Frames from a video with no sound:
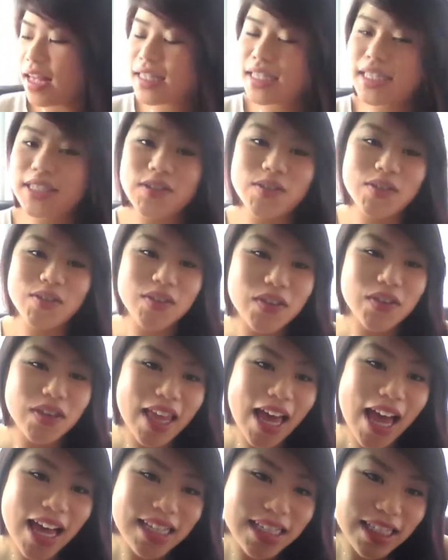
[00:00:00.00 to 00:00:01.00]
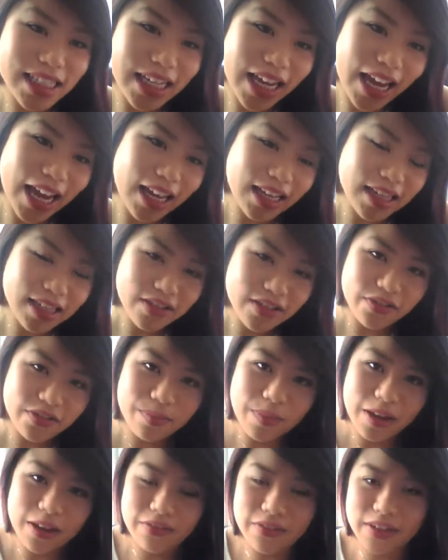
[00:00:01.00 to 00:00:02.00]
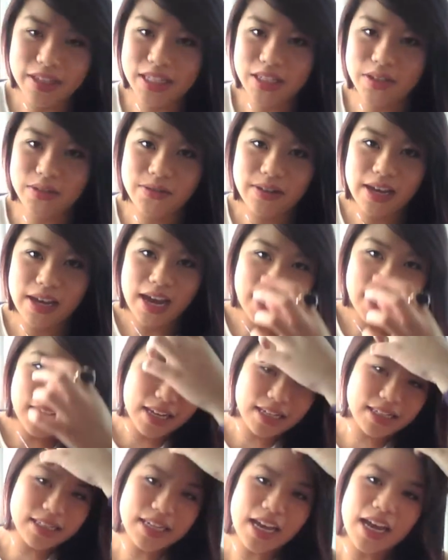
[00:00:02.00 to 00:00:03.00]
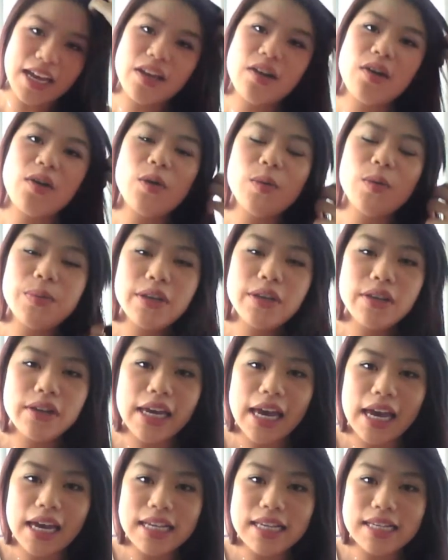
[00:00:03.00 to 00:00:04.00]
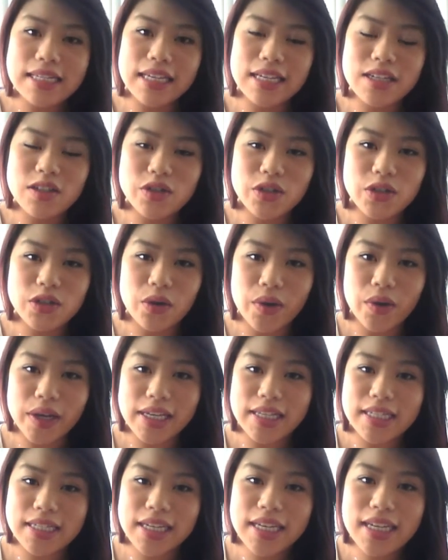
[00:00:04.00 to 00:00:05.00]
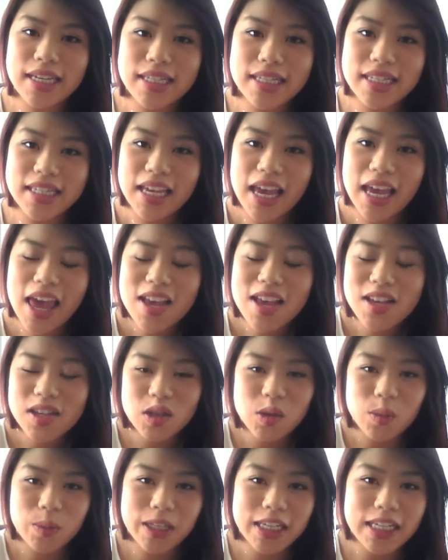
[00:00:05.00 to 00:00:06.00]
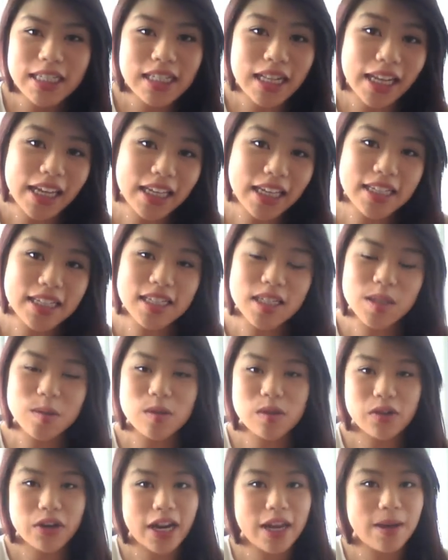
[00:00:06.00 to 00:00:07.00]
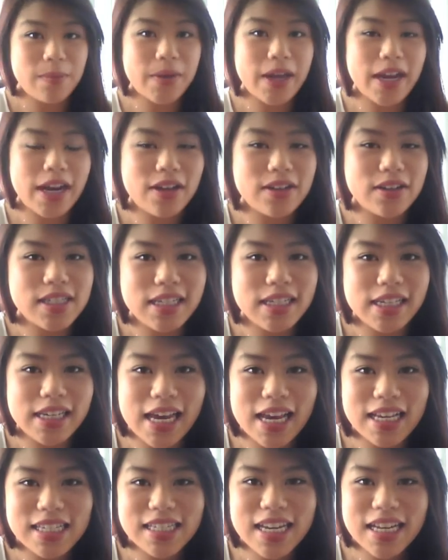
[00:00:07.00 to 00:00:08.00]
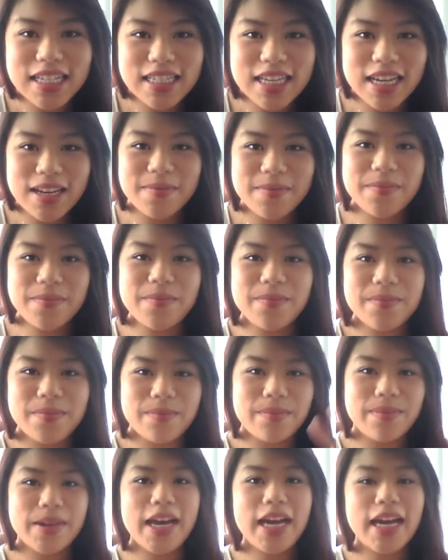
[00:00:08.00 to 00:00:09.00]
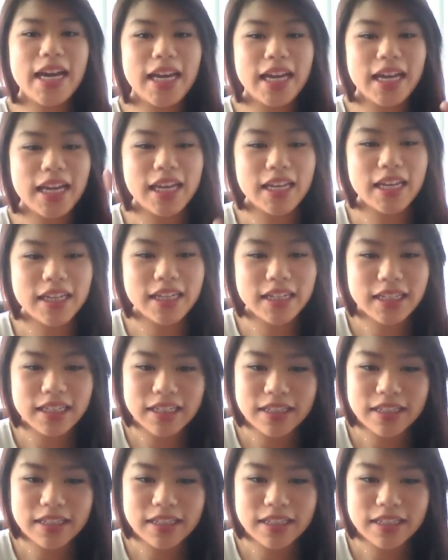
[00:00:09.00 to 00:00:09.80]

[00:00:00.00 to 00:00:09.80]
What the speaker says: So that's the end of my video, guys. I hope you guys enjoyed it. So please like and subscribe, and I'll see you guys next time. Bye.